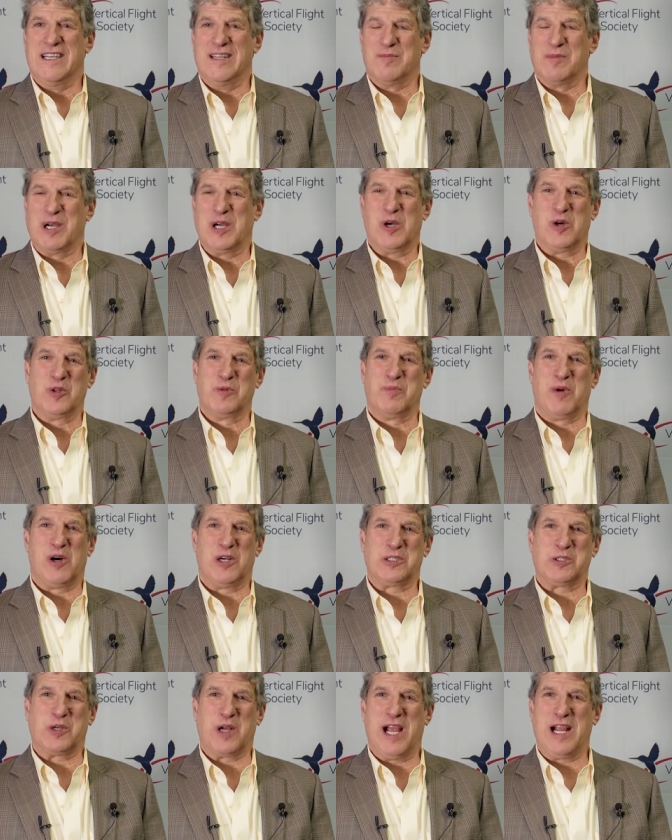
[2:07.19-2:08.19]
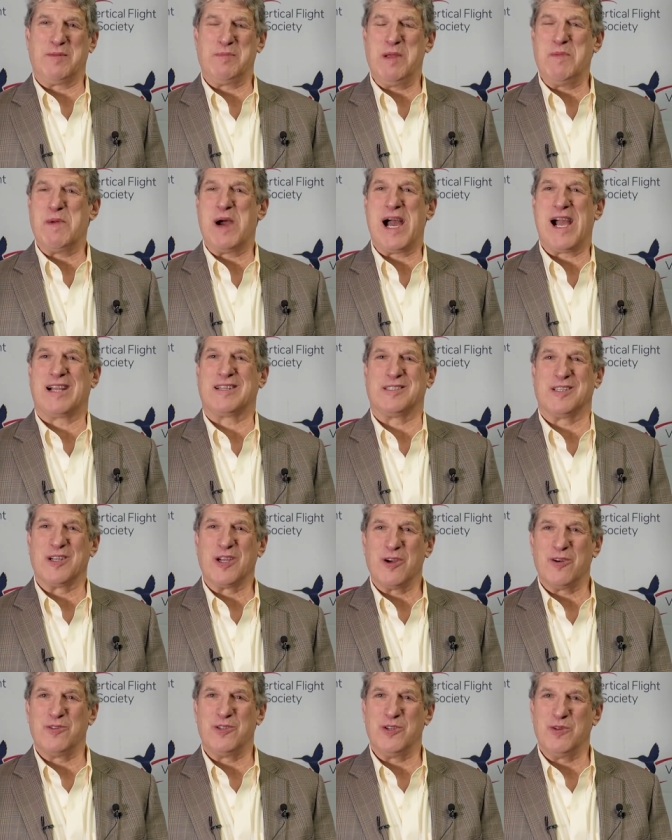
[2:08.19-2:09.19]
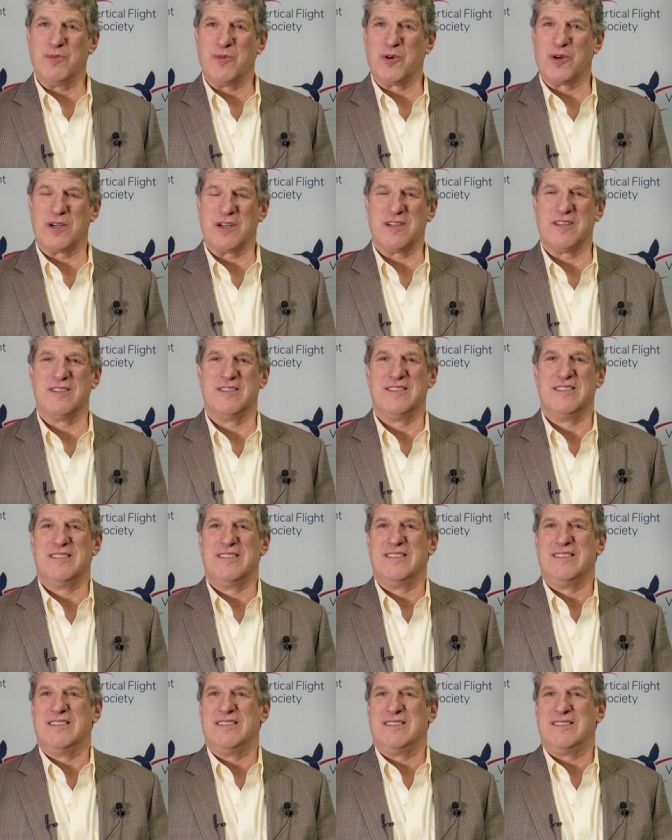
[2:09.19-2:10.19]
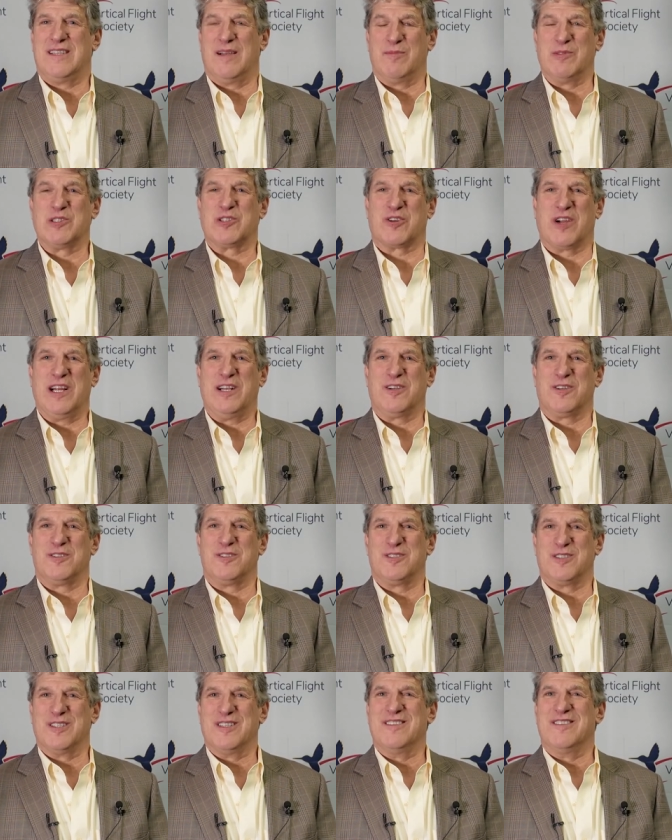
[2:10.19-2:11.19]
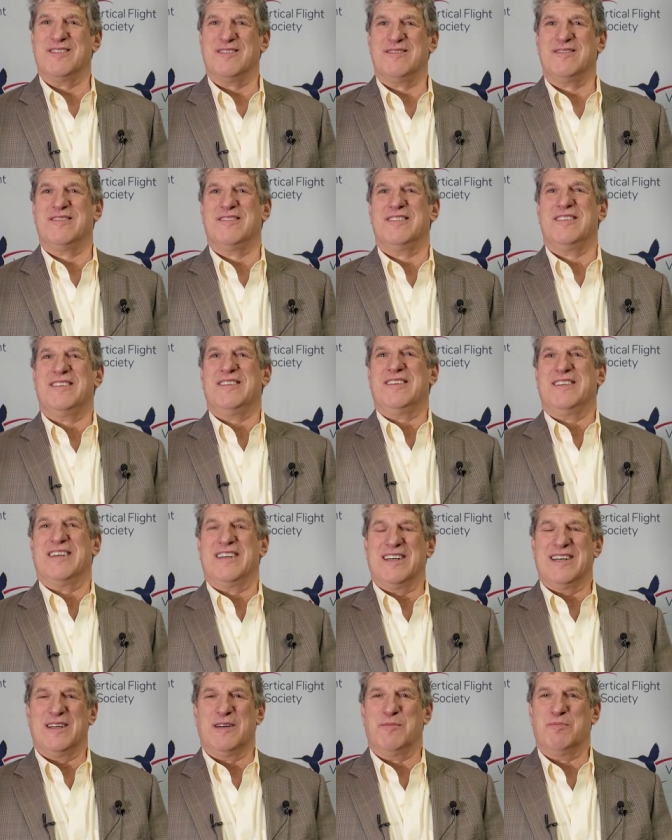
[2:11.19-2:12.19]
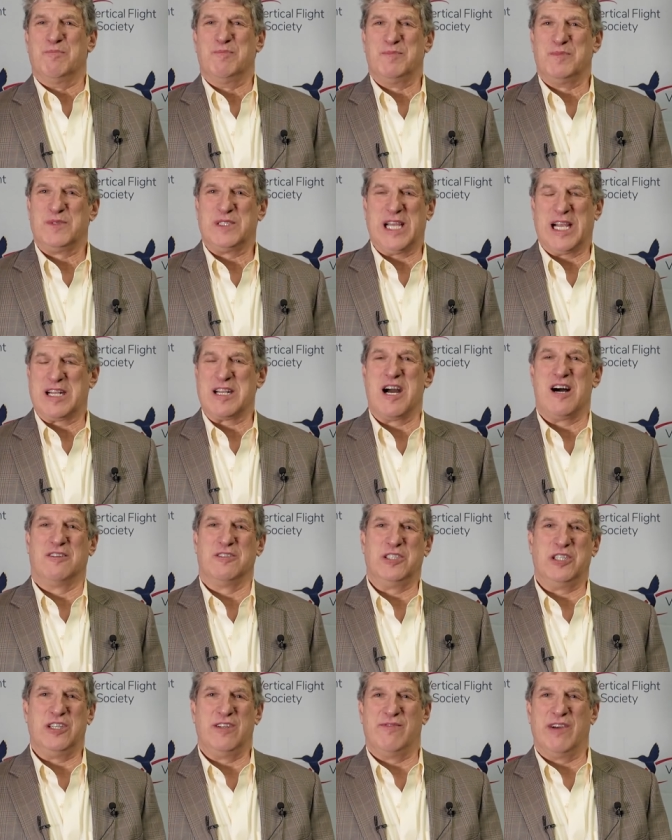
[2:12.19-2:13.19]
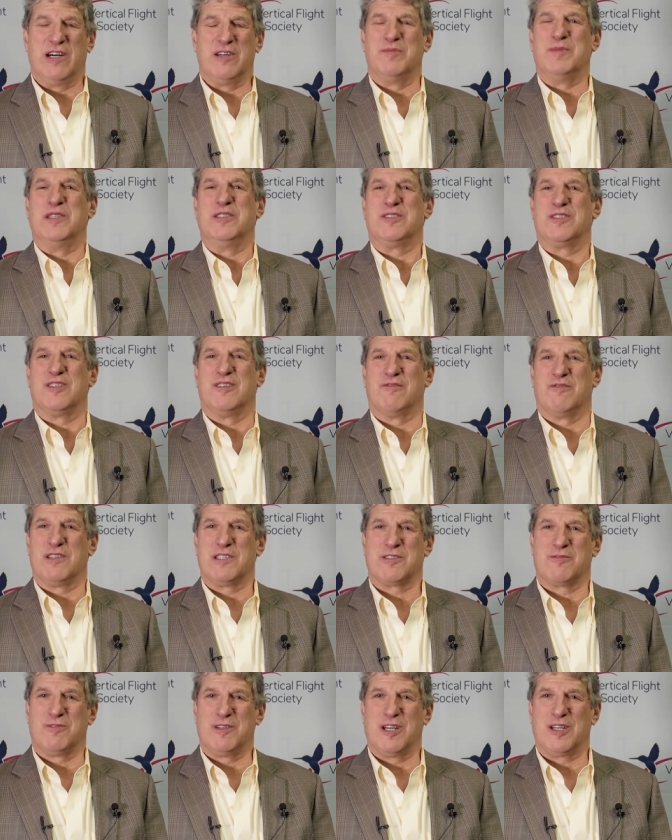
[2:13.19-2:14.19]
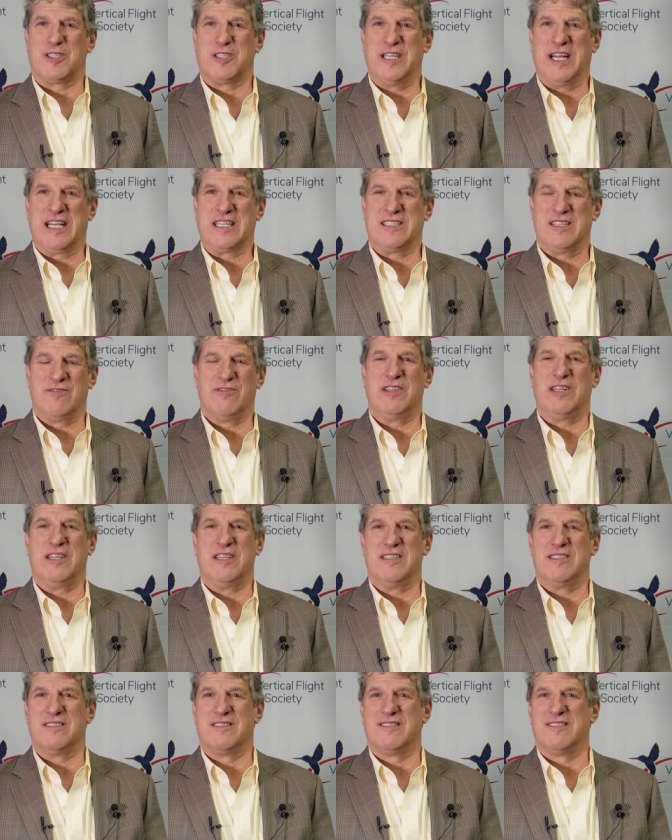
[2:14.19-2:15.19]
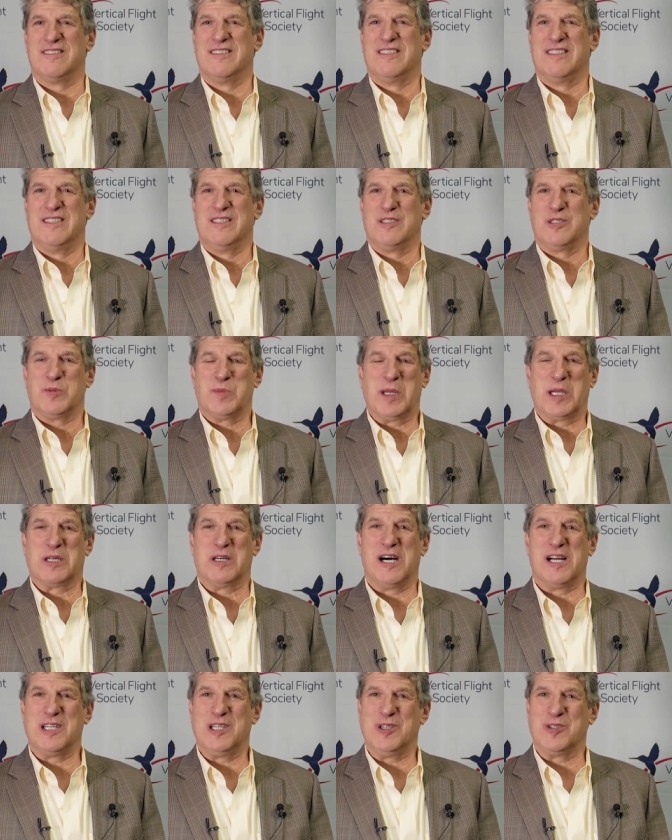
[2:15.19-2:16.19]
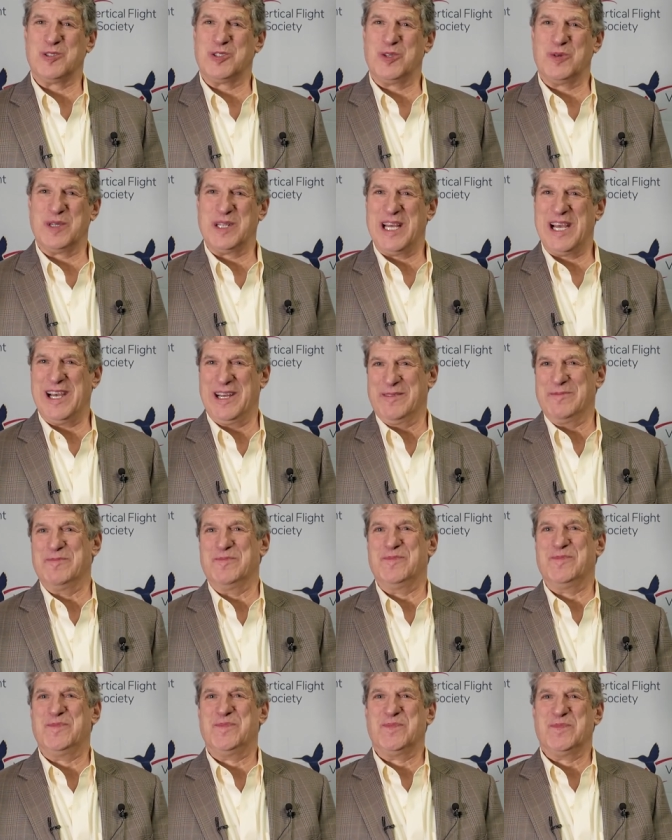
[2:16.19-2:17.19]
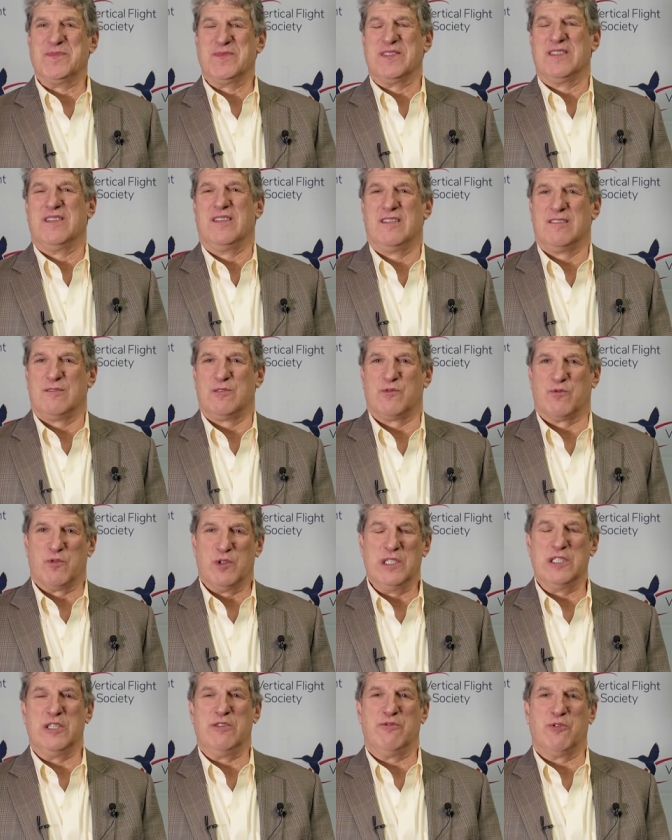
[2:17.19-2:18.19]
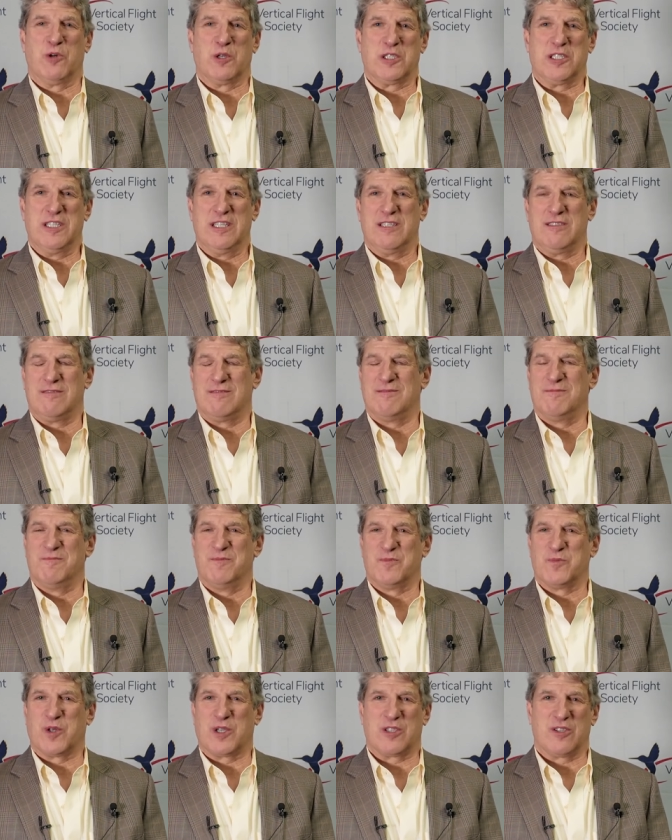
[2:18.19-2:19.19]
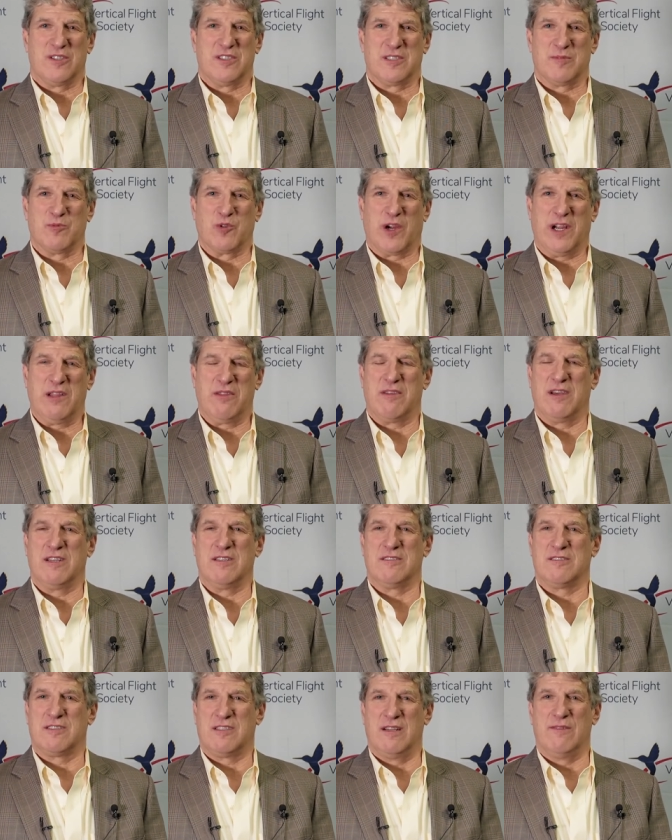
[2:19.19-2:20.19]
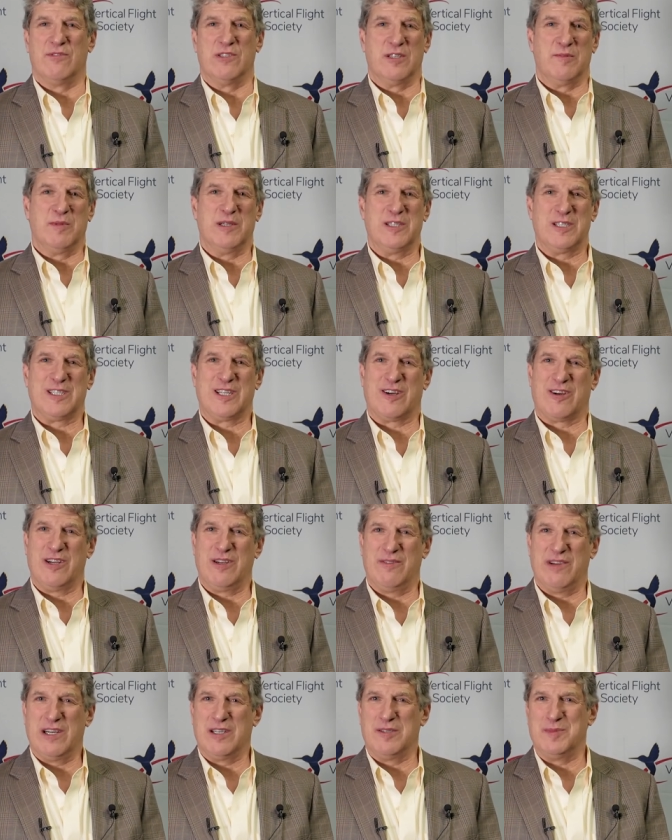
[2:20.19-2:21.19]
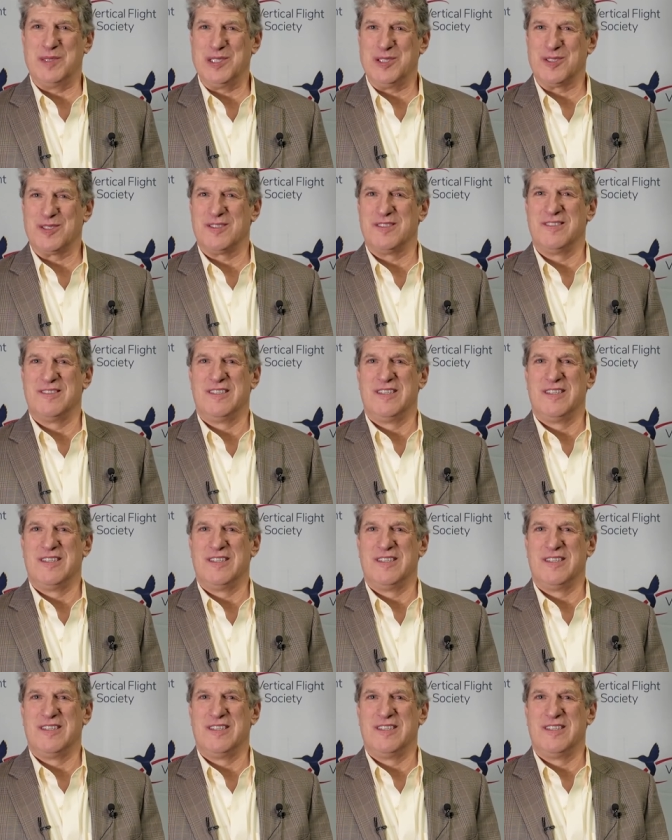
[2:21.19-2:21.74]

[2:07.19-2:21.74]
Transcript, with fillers: And my old boss dragged me back to go do more demonstrators and um, technology developments and risk reduction activity. Spent a lot of years doing that. Was really fortunate. Worked on some great things, civil and military developments.